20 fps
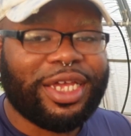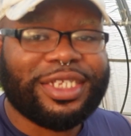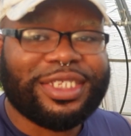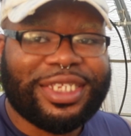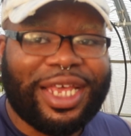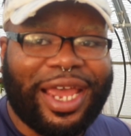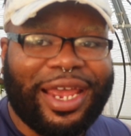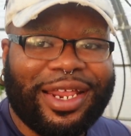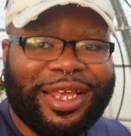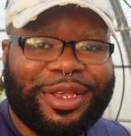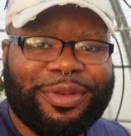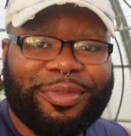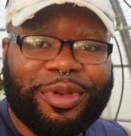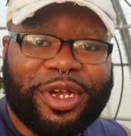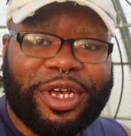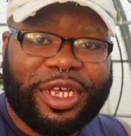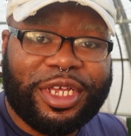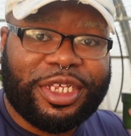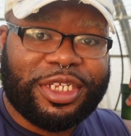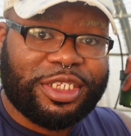excited
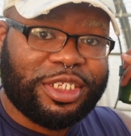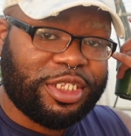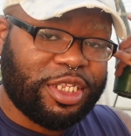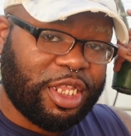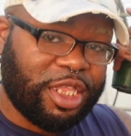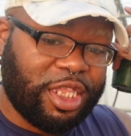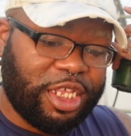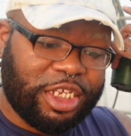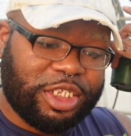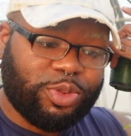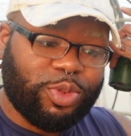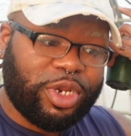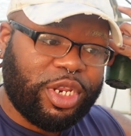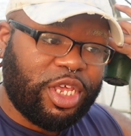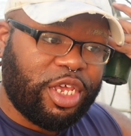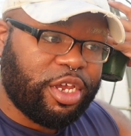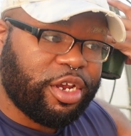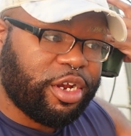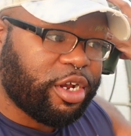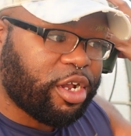because this one
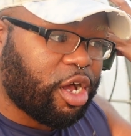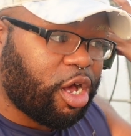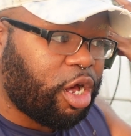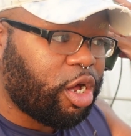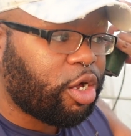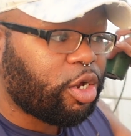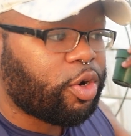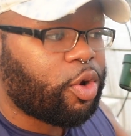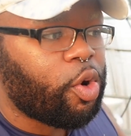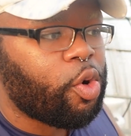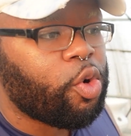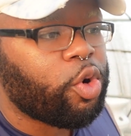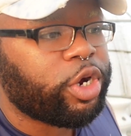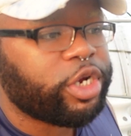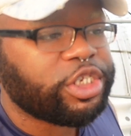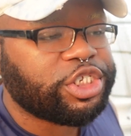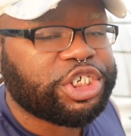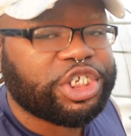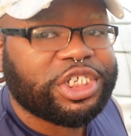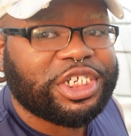here called
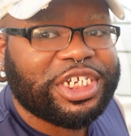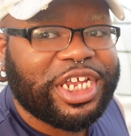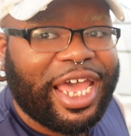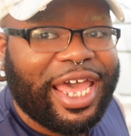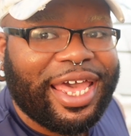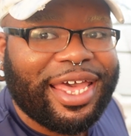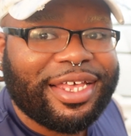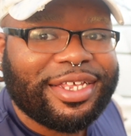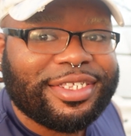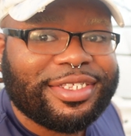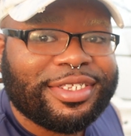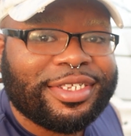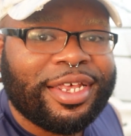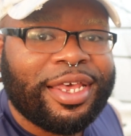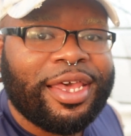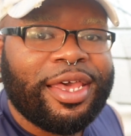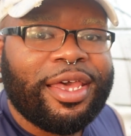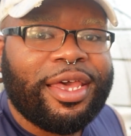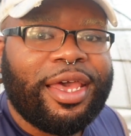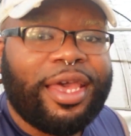Orange Jazz,
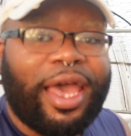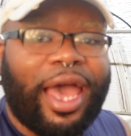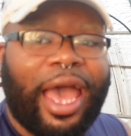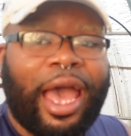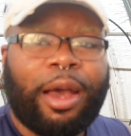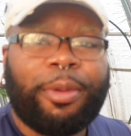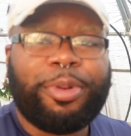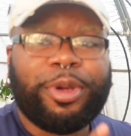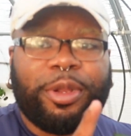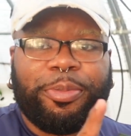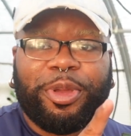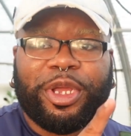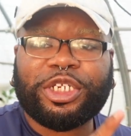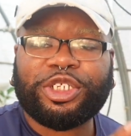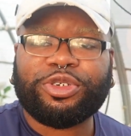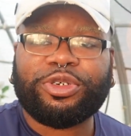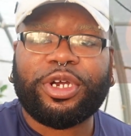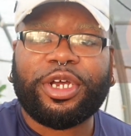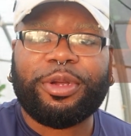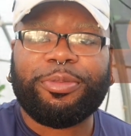I'll put a
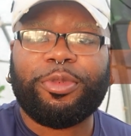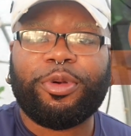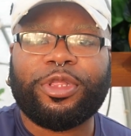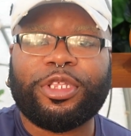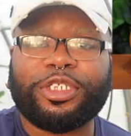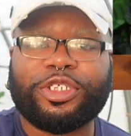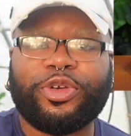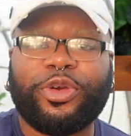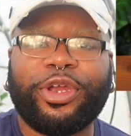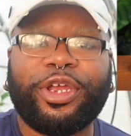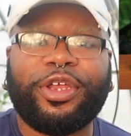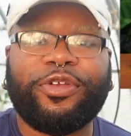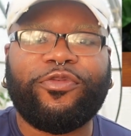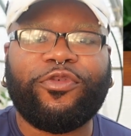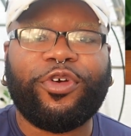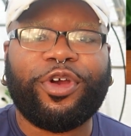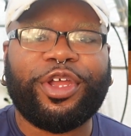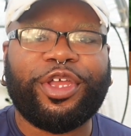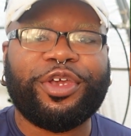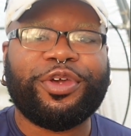picture up on the screen
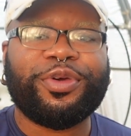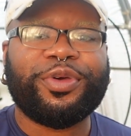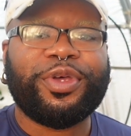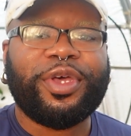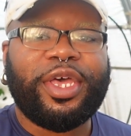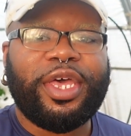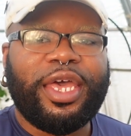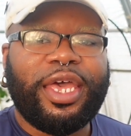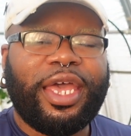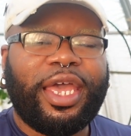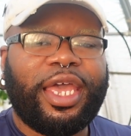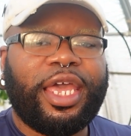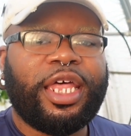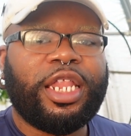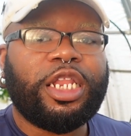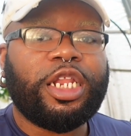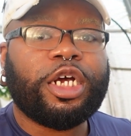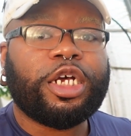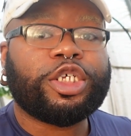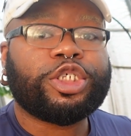for you. It
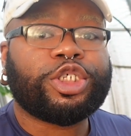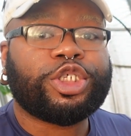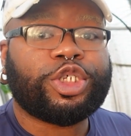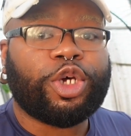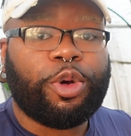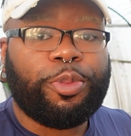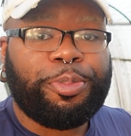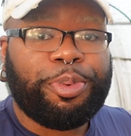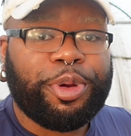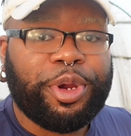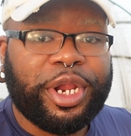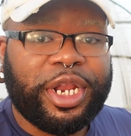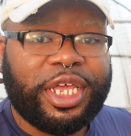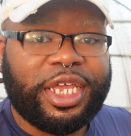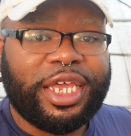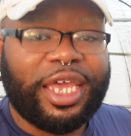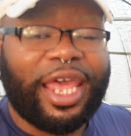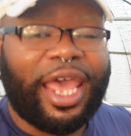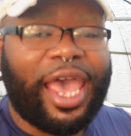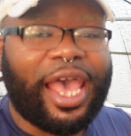looks so
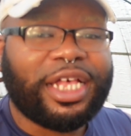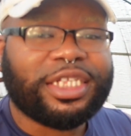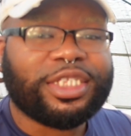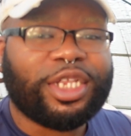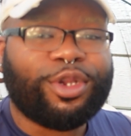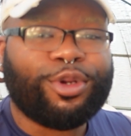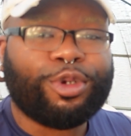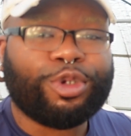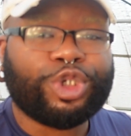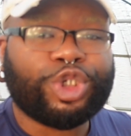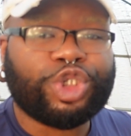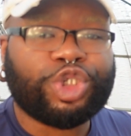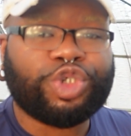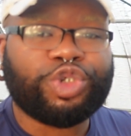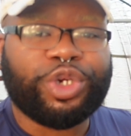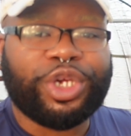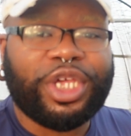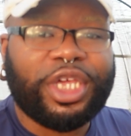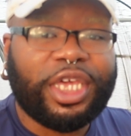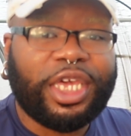pretty. It has a little
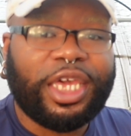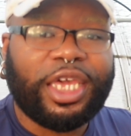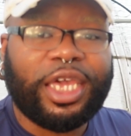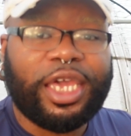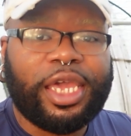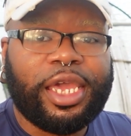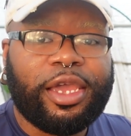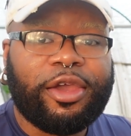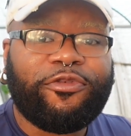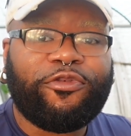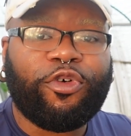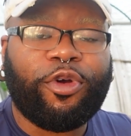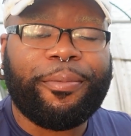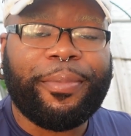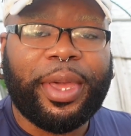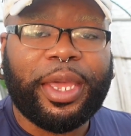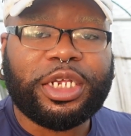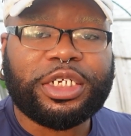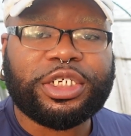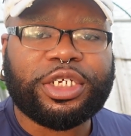streaking
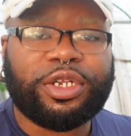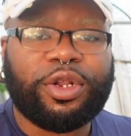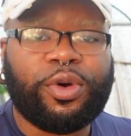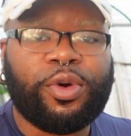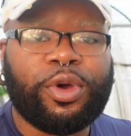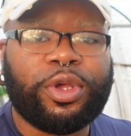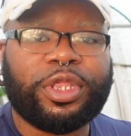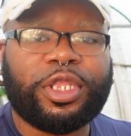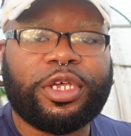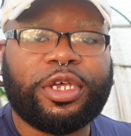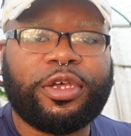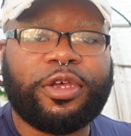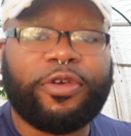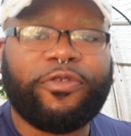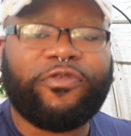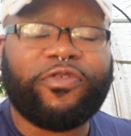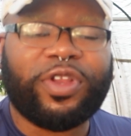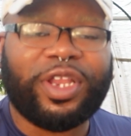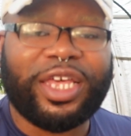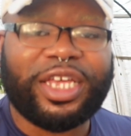formation on the
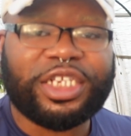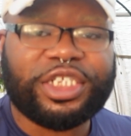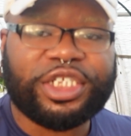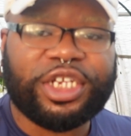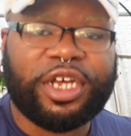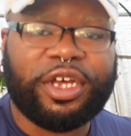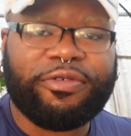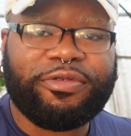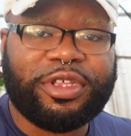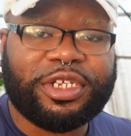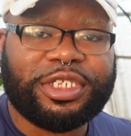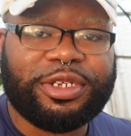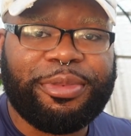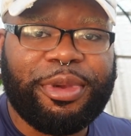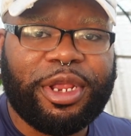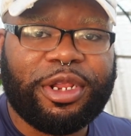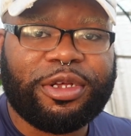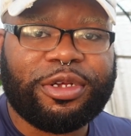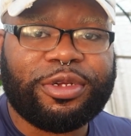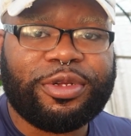flesh of the
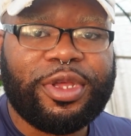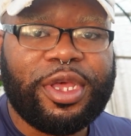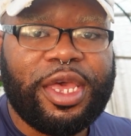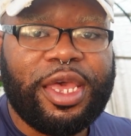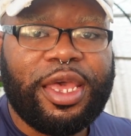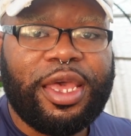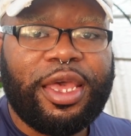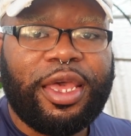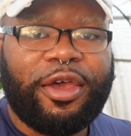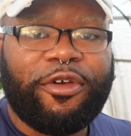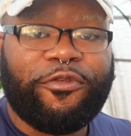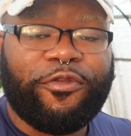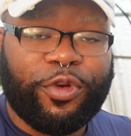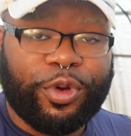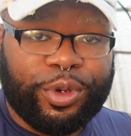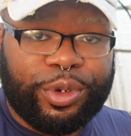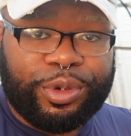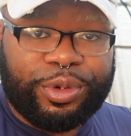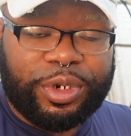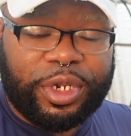tomato
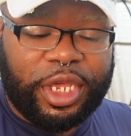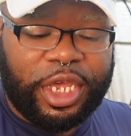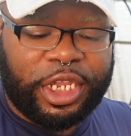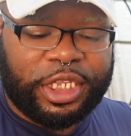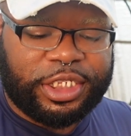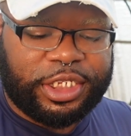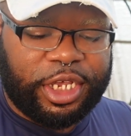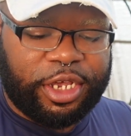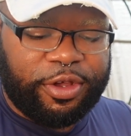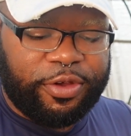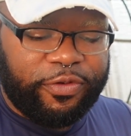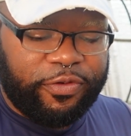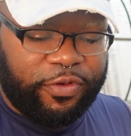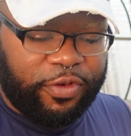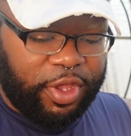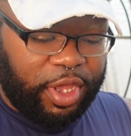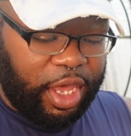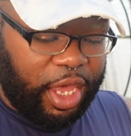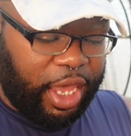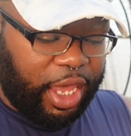fruit
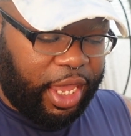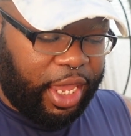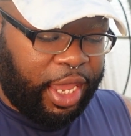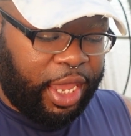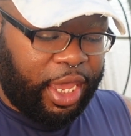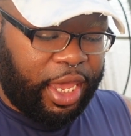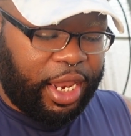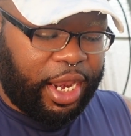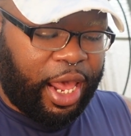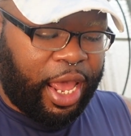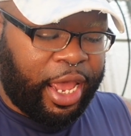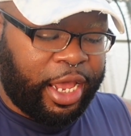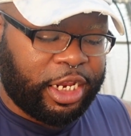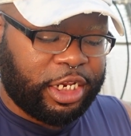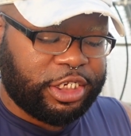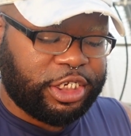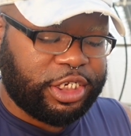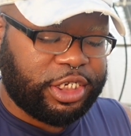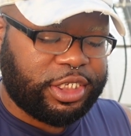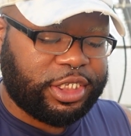itself. And I
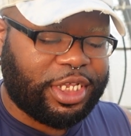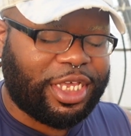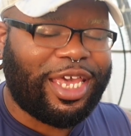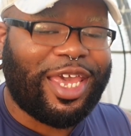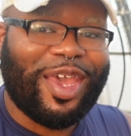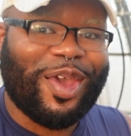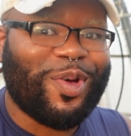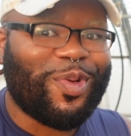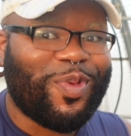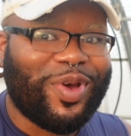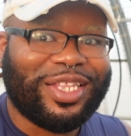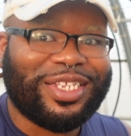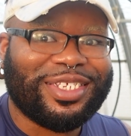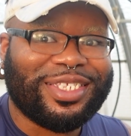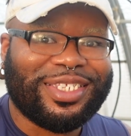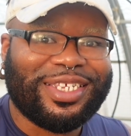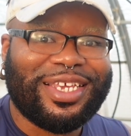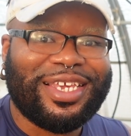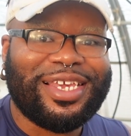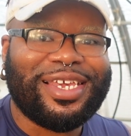just can't wait to
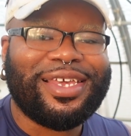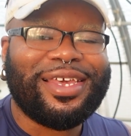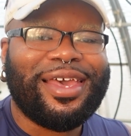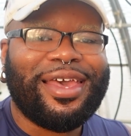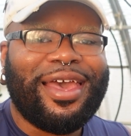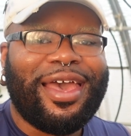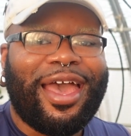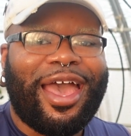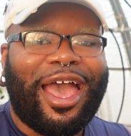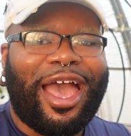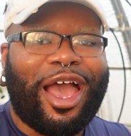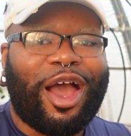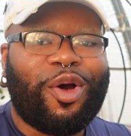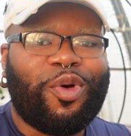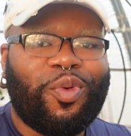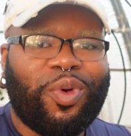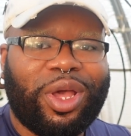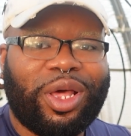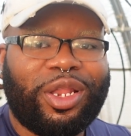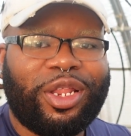see how
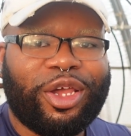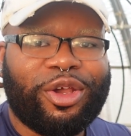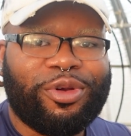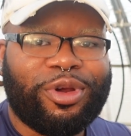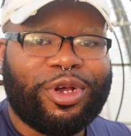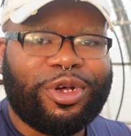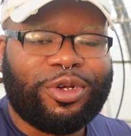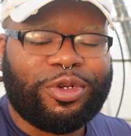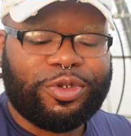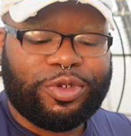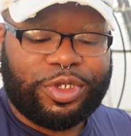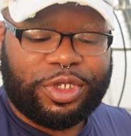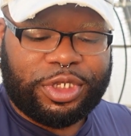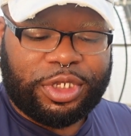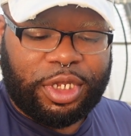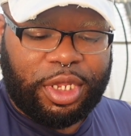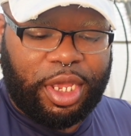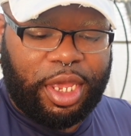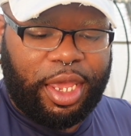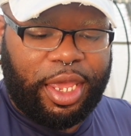well it
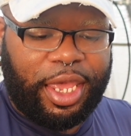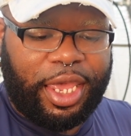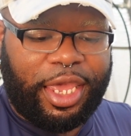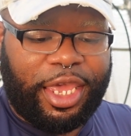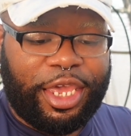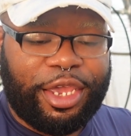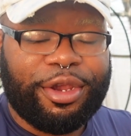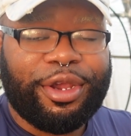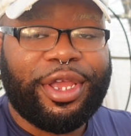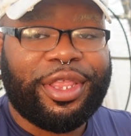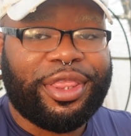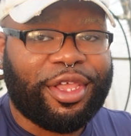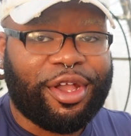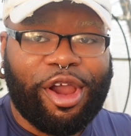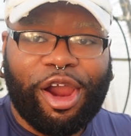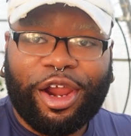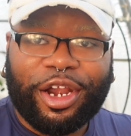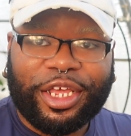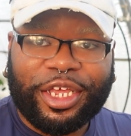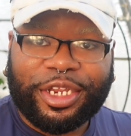grows here in the
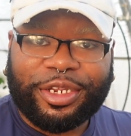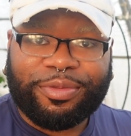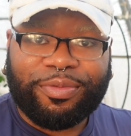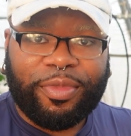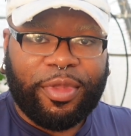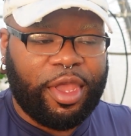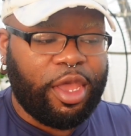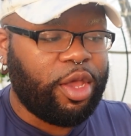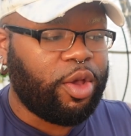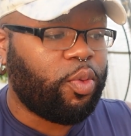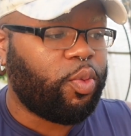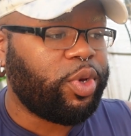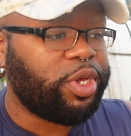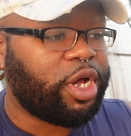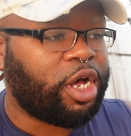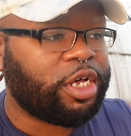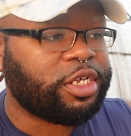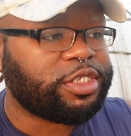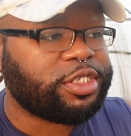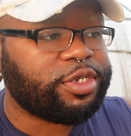garden. We
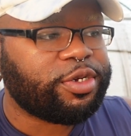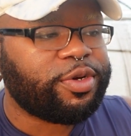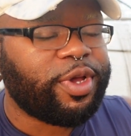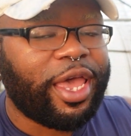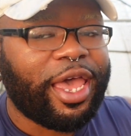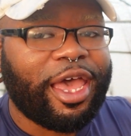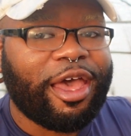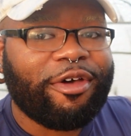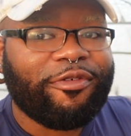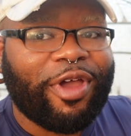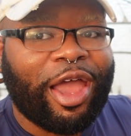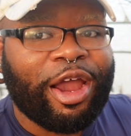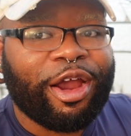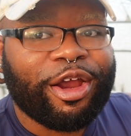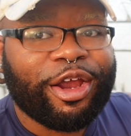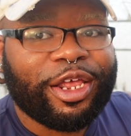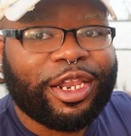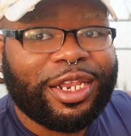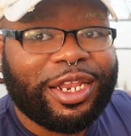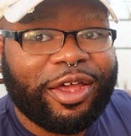also have
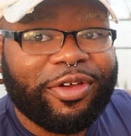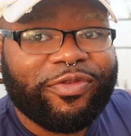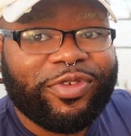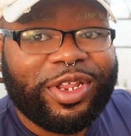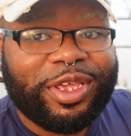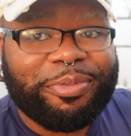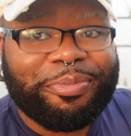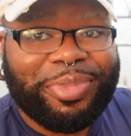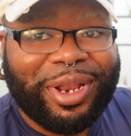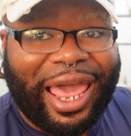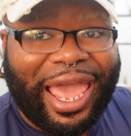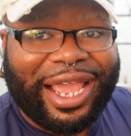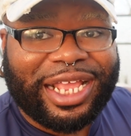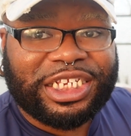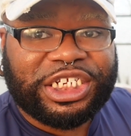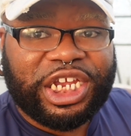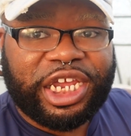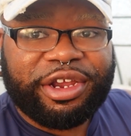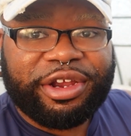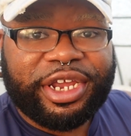our lovely black
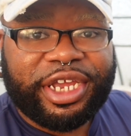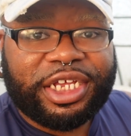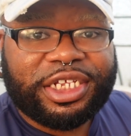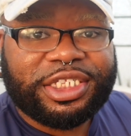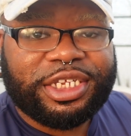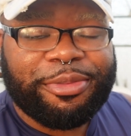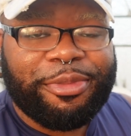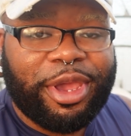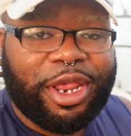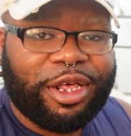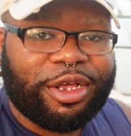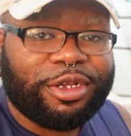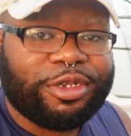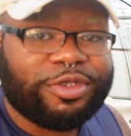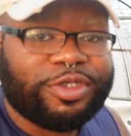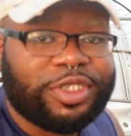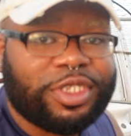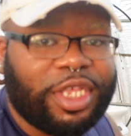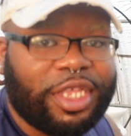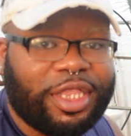cherry
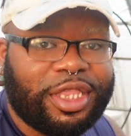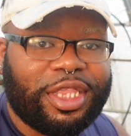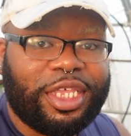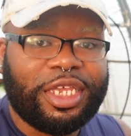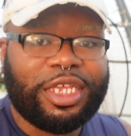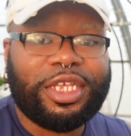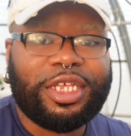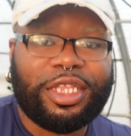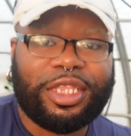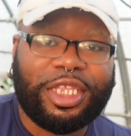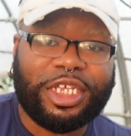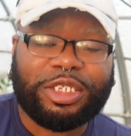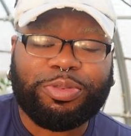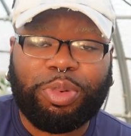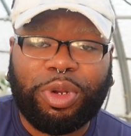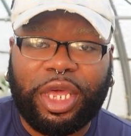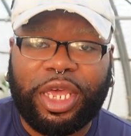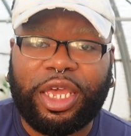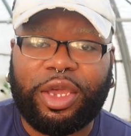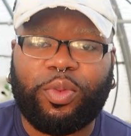tomatoes. This
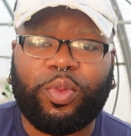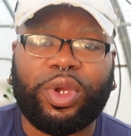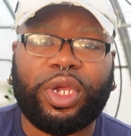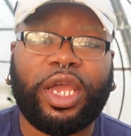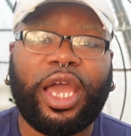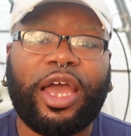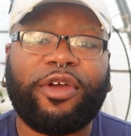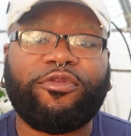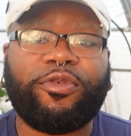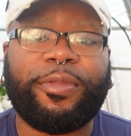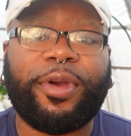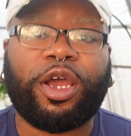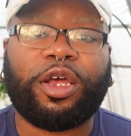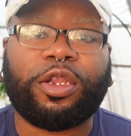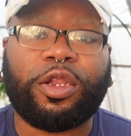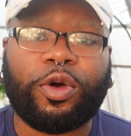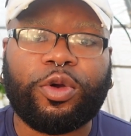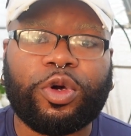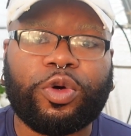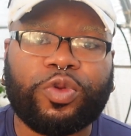plant we got from our
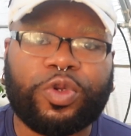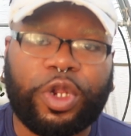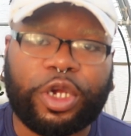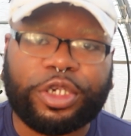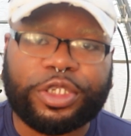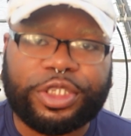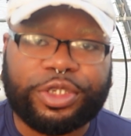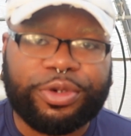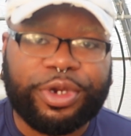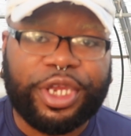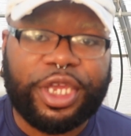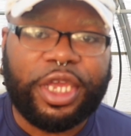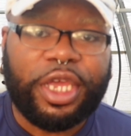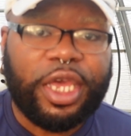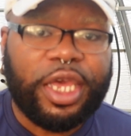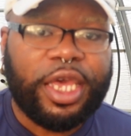local nursery.